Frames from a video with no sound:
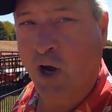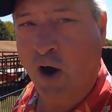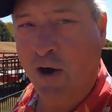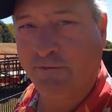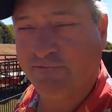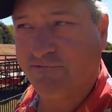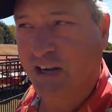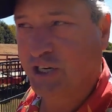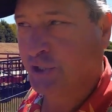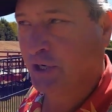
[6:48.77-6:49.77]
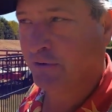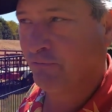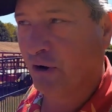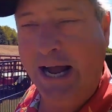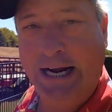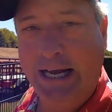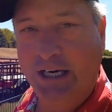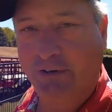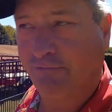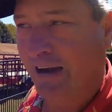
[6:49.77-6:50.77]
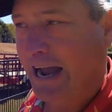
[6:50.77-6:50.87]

Gone Fishing Fridays